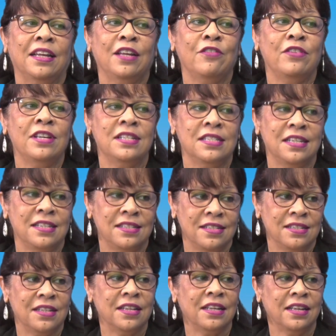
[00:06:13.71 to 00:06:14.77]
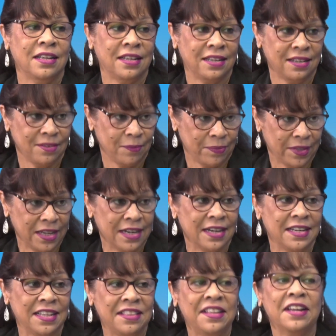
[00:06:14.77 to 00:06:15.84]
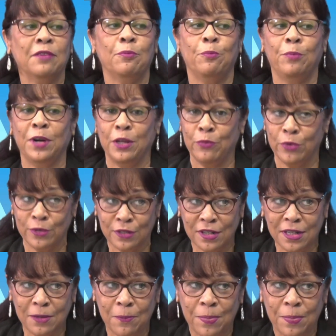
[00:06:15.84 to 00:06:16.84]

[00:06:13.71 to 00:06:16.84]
He visited Grenada previously.